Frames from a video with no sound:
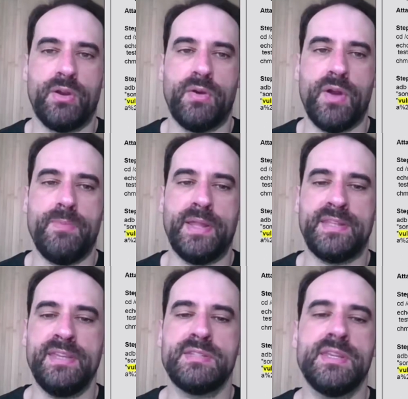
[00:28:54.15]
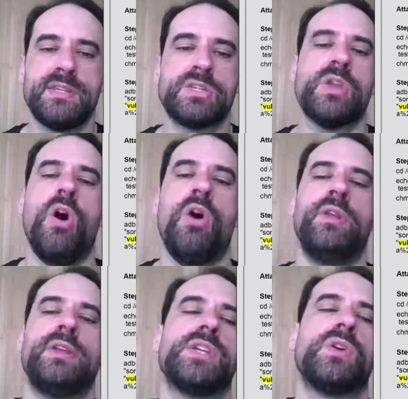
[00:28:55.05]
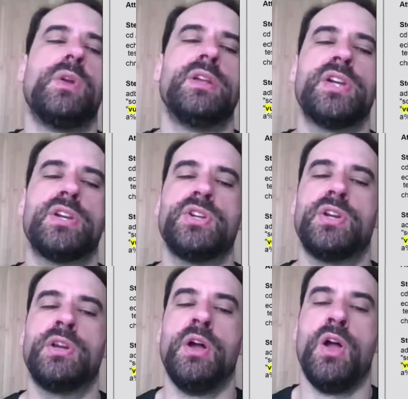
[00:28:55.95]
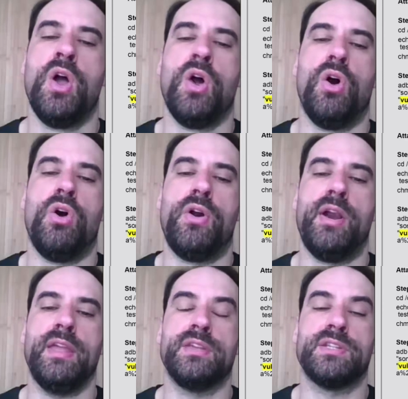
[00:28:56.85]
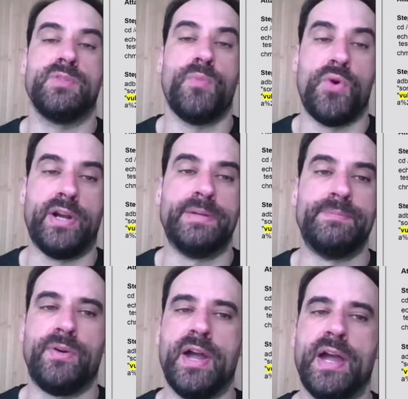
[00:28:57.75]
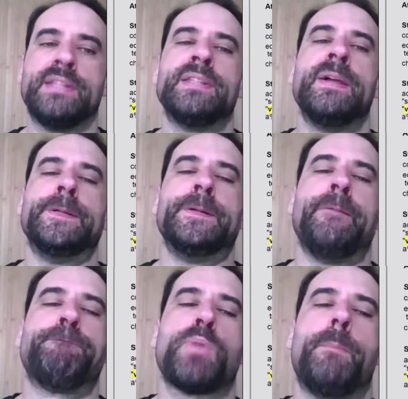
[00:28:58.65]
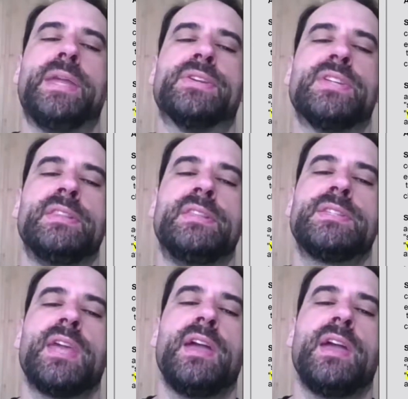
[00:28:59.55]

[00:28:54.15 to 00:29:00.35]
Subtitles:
Right? But is this only SQL injection, or is it more, right? Because in this